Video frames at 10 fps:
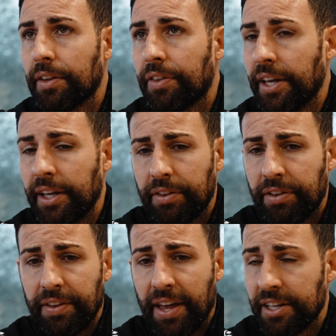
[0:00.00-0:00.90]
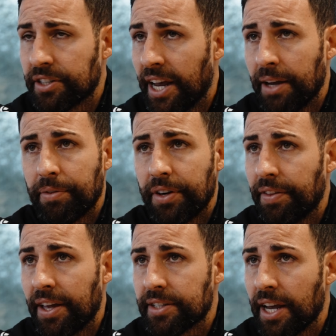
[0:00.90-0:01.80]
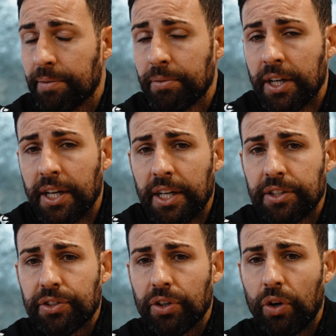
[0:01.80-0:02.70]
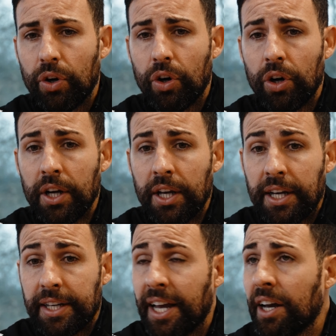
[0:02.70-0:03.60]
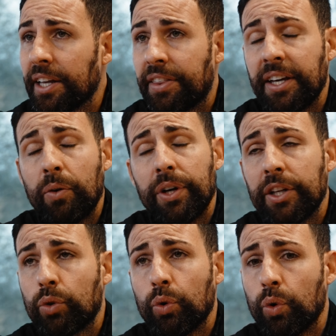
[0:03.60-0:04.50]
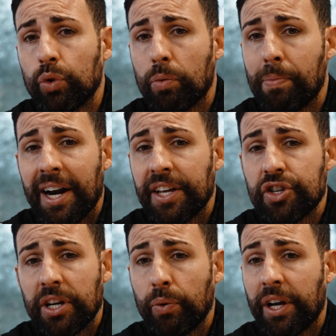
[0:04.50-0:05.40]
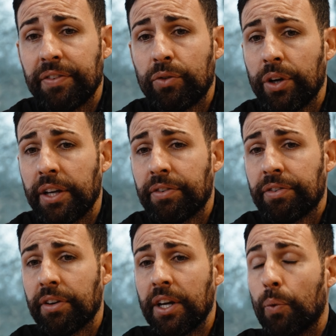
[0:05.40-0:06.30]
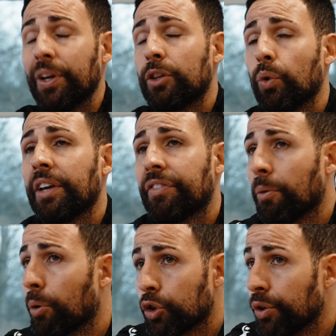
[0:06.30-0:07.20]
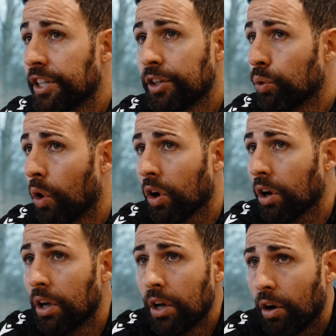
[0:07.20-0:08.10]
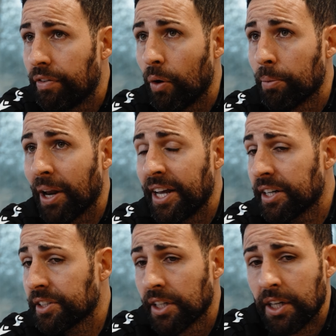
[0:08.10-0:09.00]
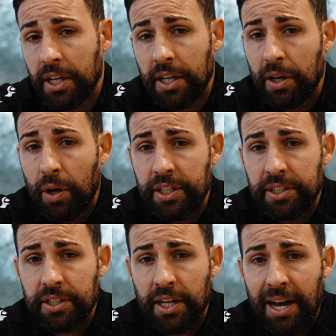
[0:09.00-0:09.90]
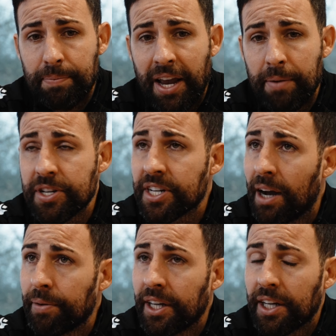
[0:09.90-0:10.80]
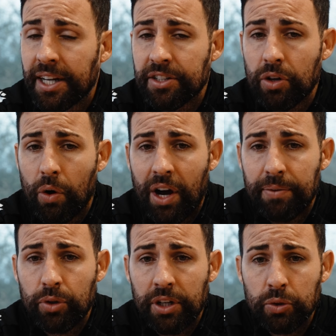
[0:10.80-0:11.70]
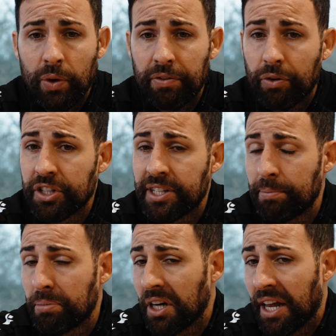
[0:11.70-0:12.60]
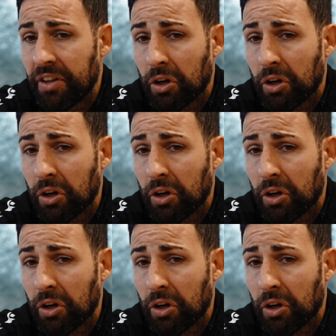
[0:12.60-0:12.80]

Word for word: three three days game, three days game. So yeah, I think we need to, to manage and we have to give we need to give opportunity to all of our players. a uh, cup game is coming against Southampton as well, for example, and the